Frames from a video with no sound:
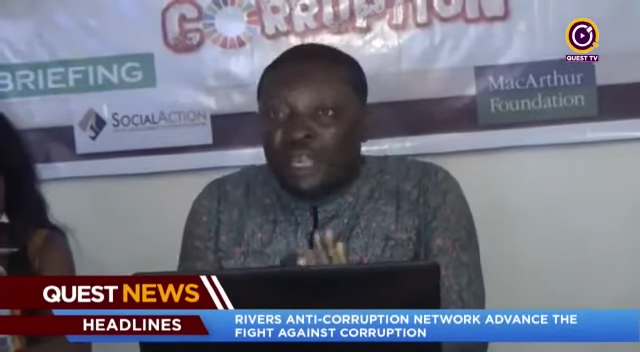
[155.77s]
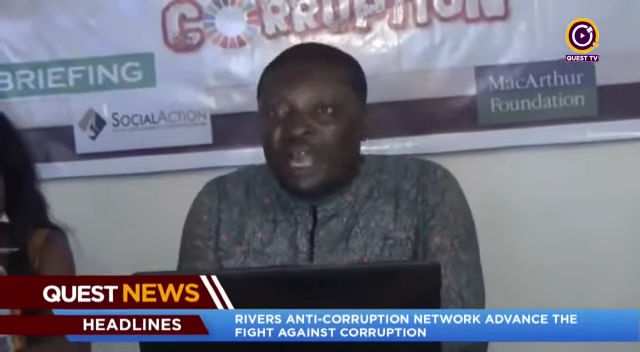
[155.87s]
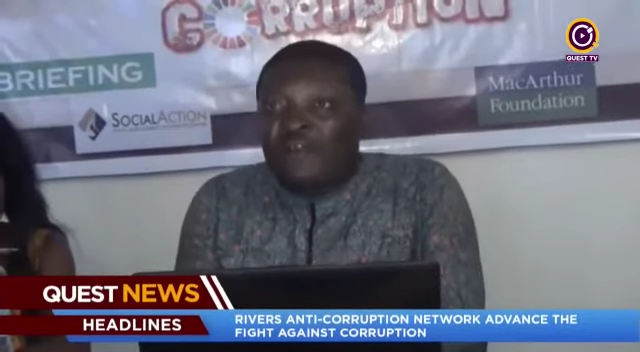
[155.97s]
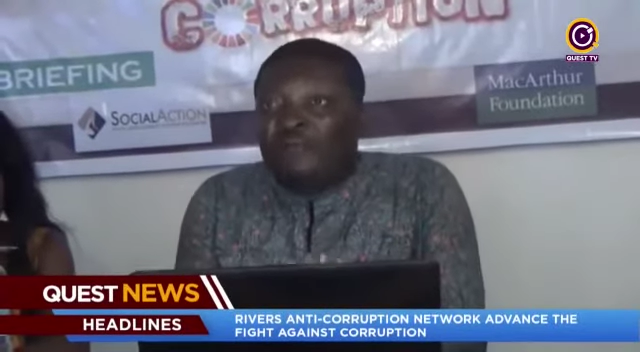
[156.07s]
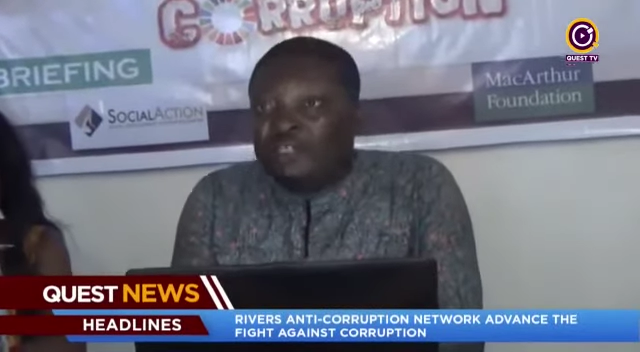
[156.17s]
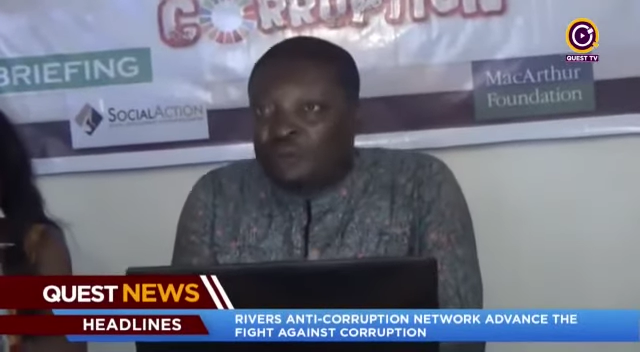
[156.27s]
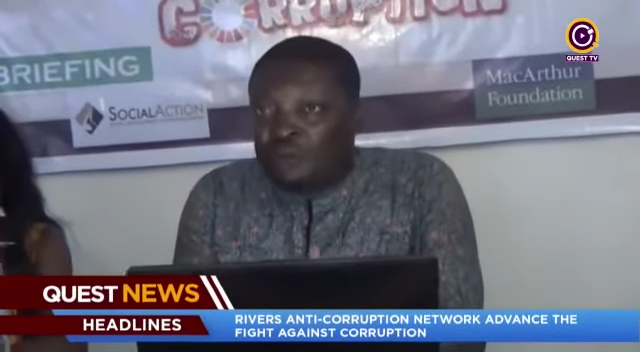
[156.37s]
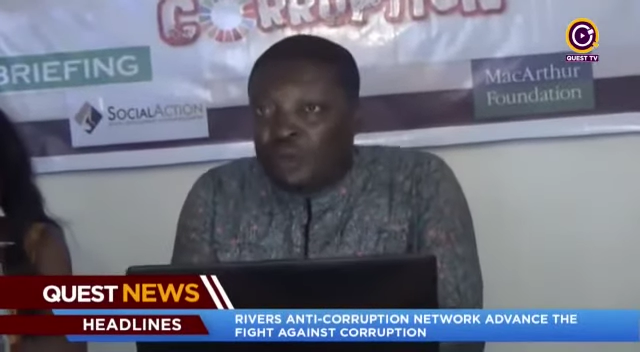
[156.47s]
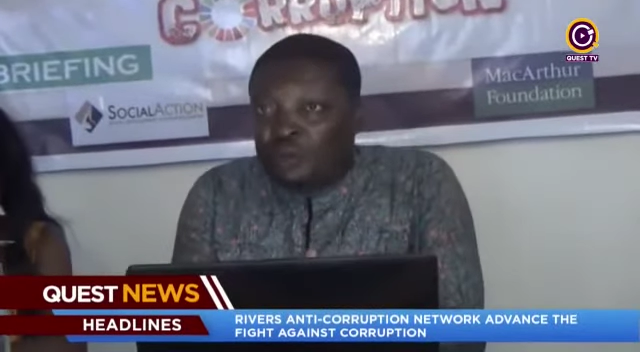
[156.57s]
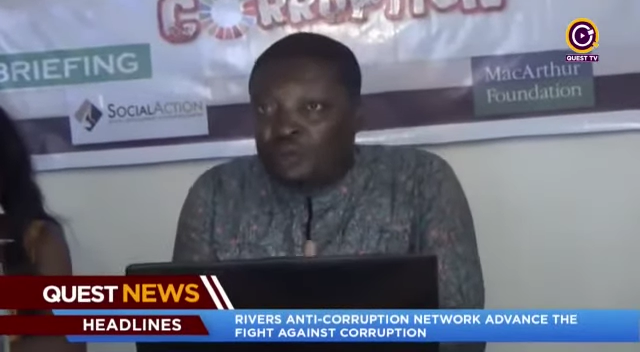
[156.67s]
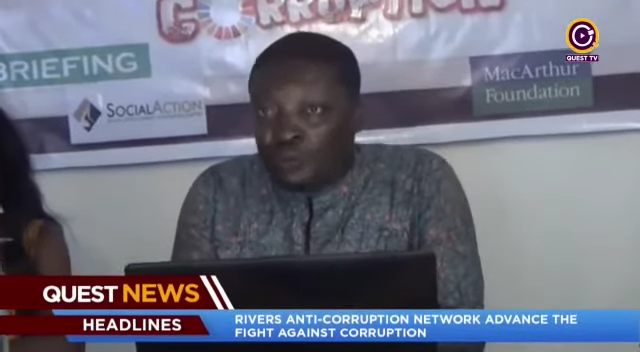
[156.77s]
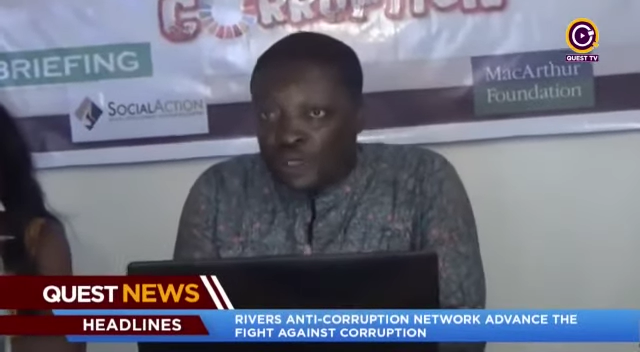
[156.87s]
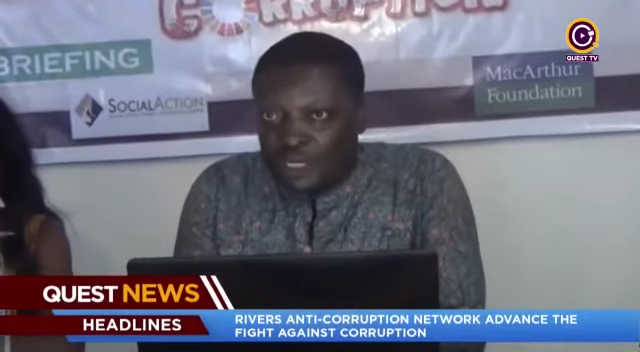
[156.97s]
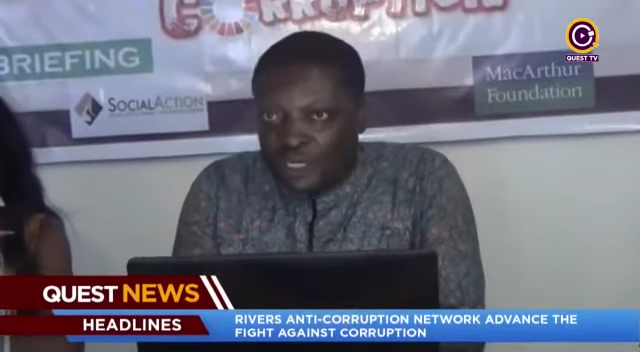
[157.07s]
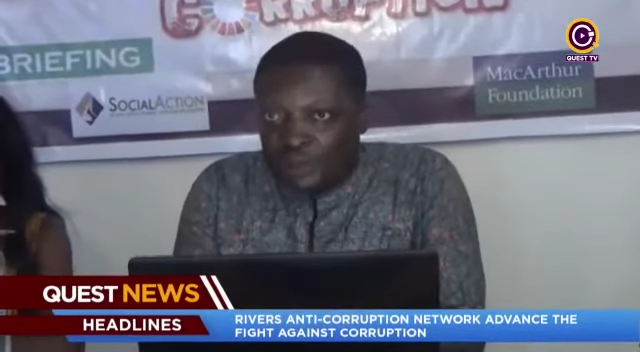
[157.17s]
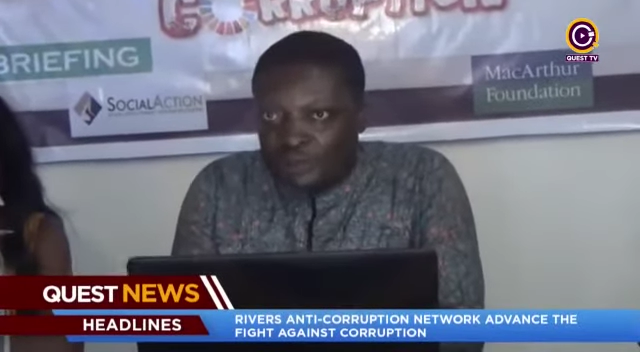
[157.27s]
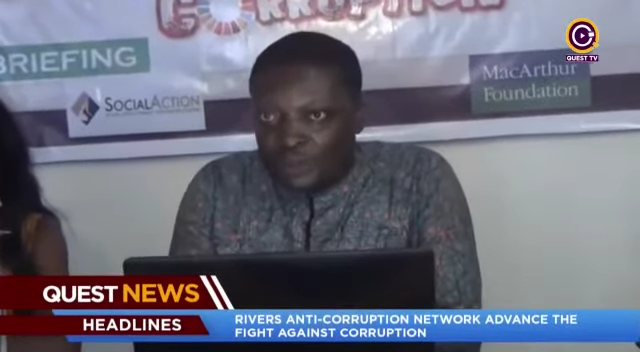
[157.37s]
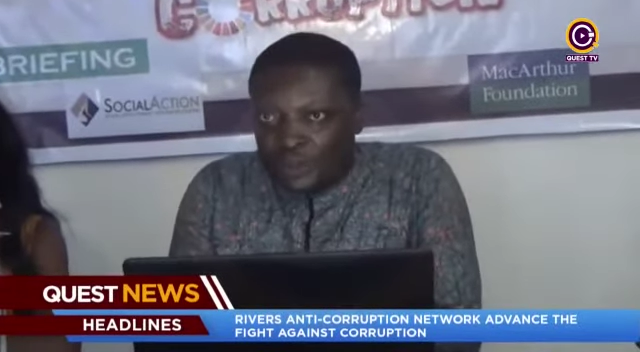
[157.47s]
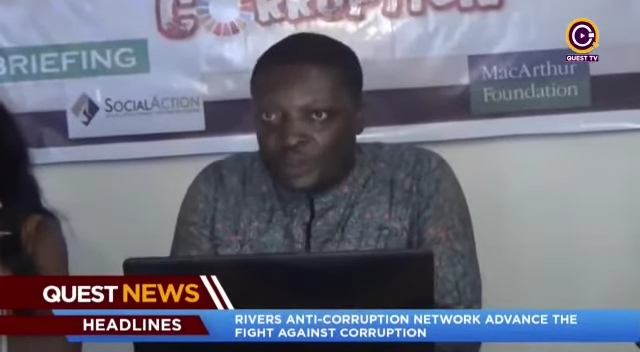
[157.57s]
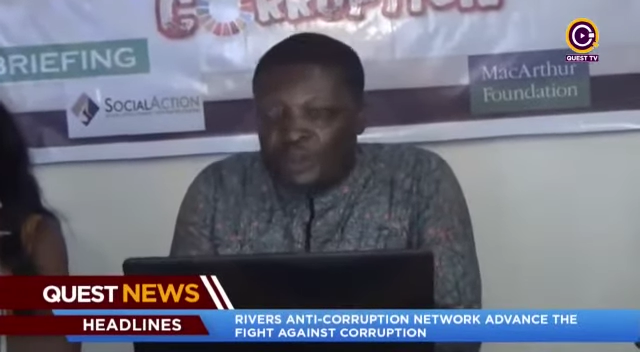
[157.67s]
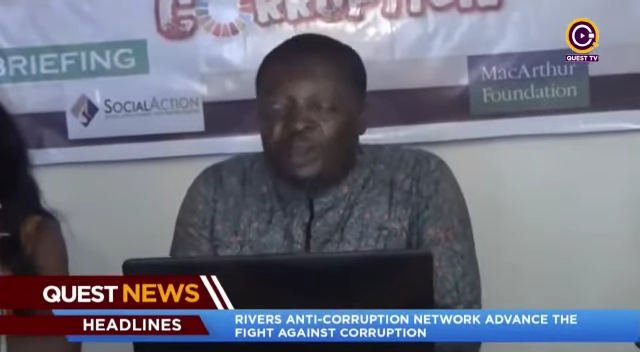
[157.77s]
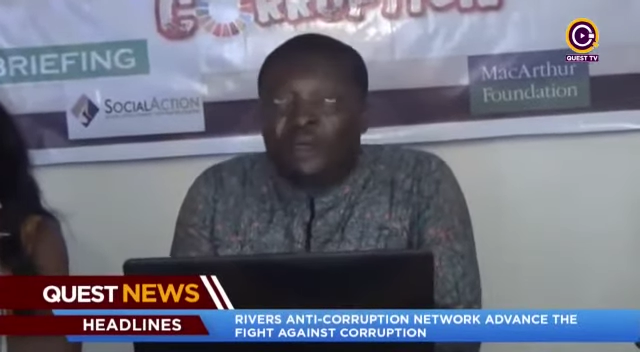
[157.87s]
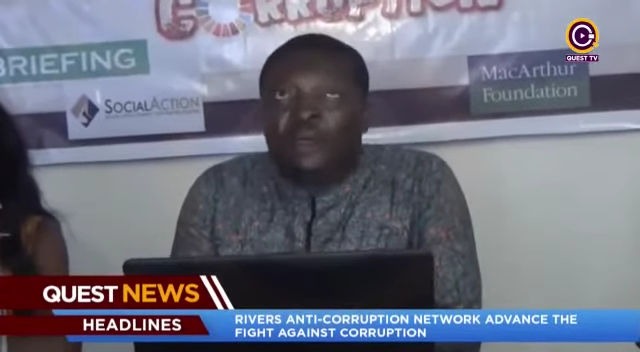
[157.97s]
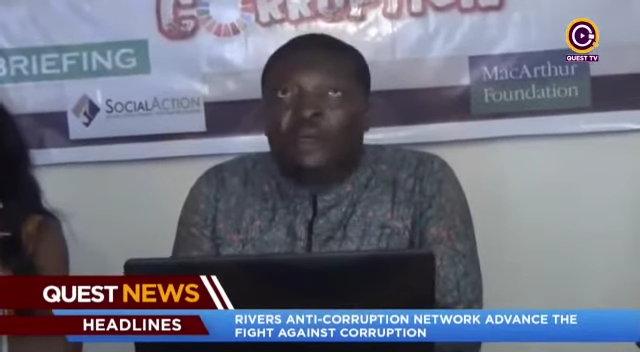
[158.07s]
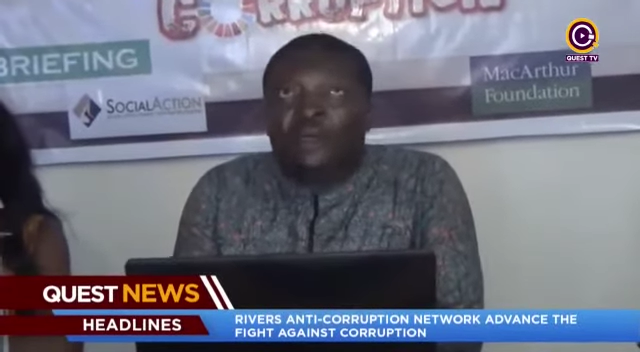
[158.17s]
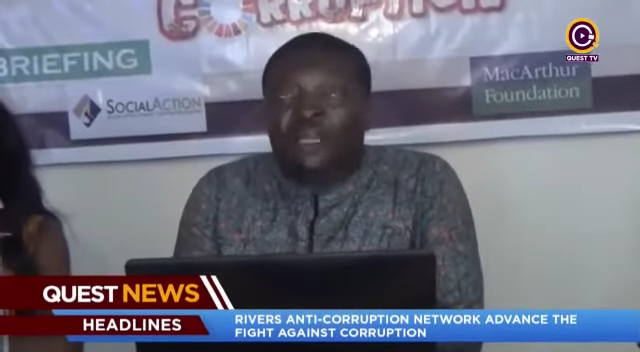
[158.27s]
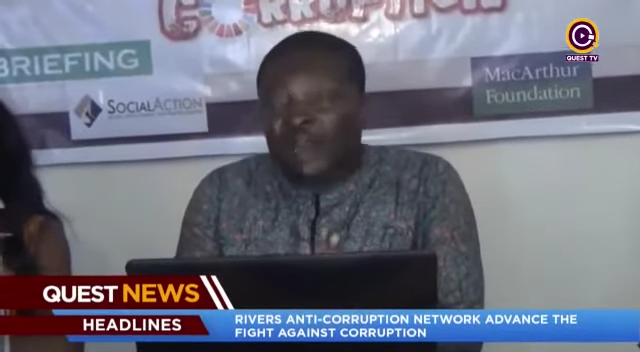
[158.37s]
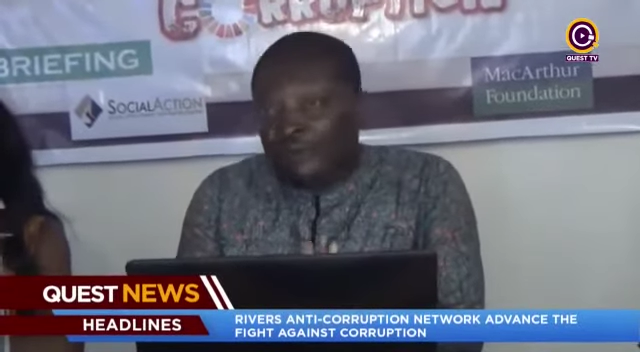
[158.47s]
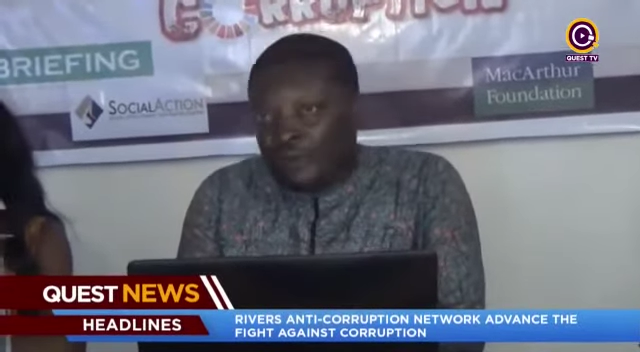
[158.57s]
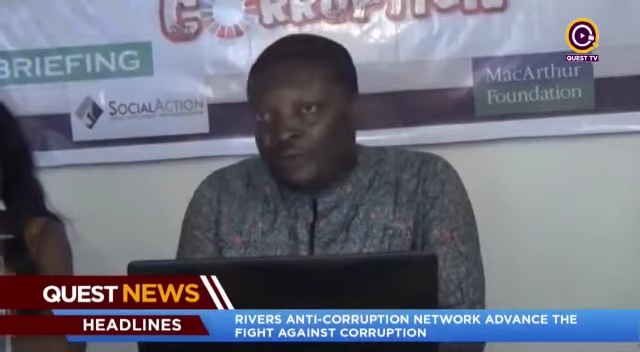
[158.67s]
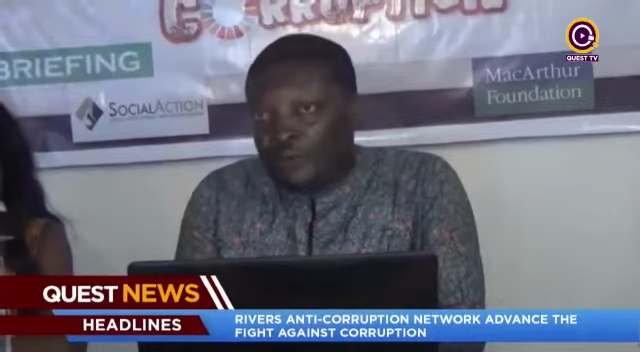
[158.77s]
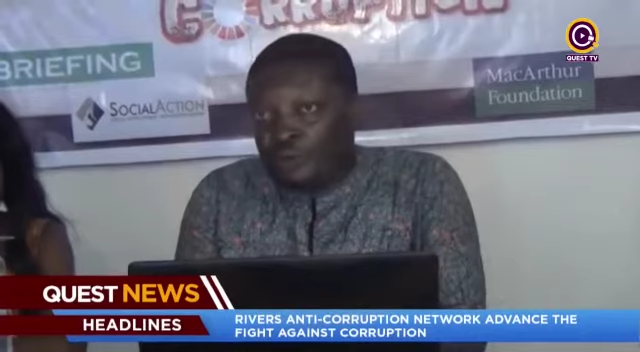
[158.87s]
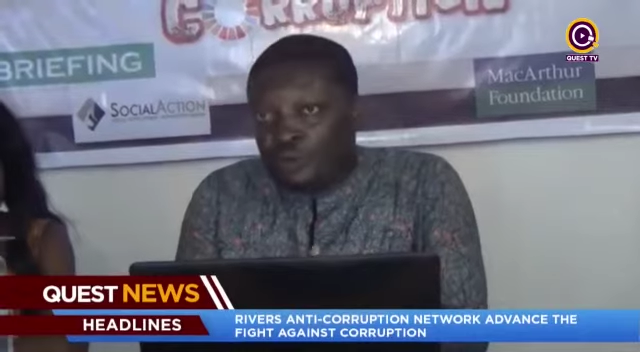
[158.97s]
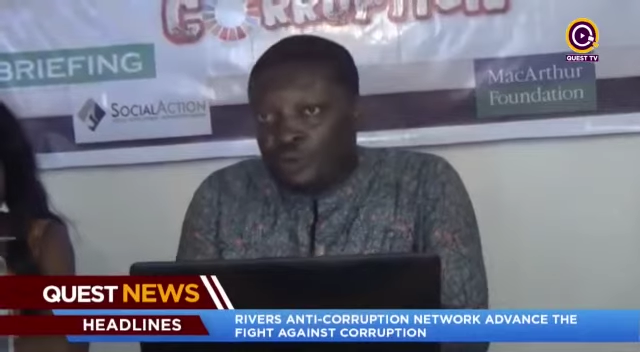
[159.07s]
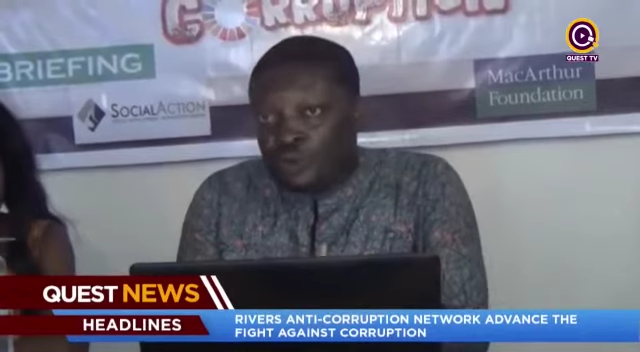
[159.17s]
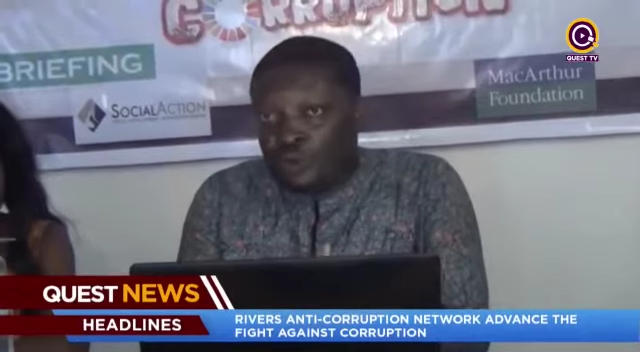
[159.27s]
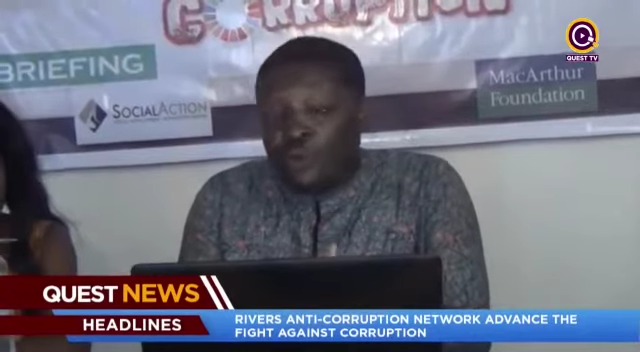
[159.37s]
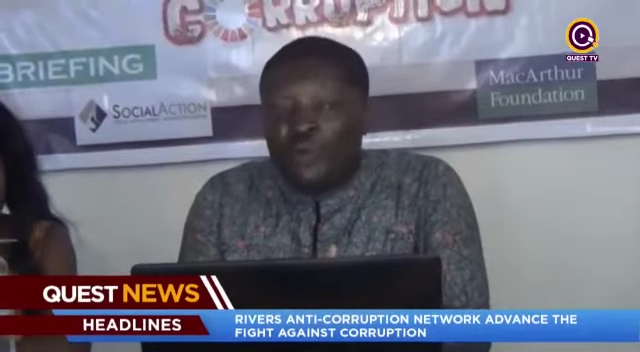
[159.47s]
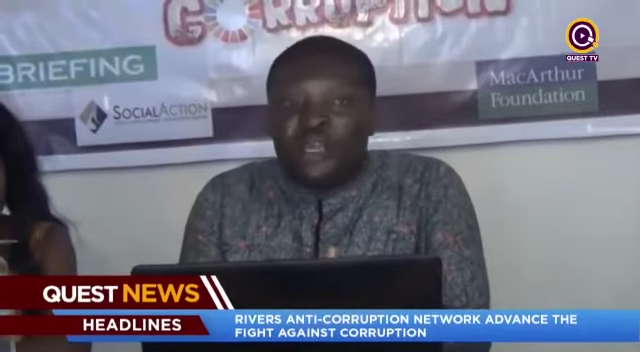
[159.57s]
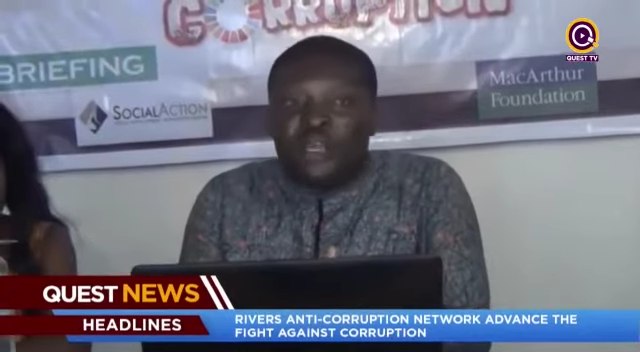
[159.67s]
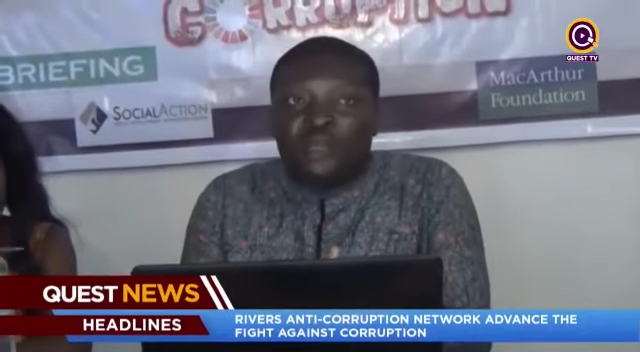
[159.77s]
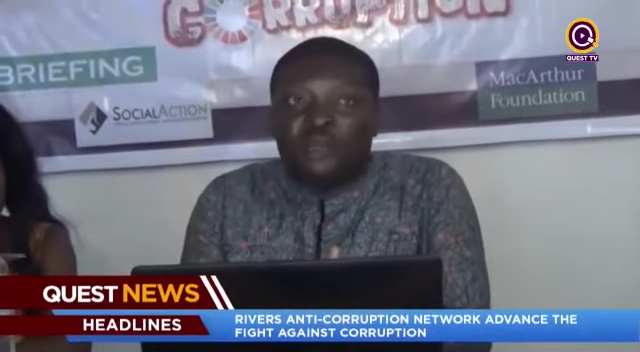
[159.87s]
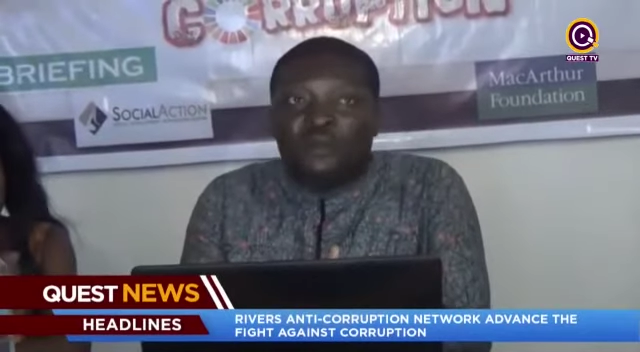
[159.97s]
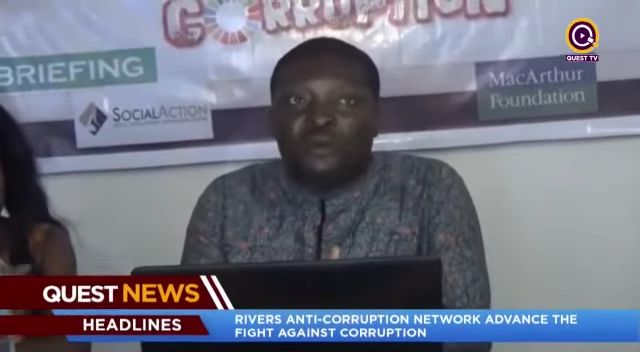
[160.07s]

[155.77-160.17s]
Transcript: they have this report within them. They have refused to do so. We,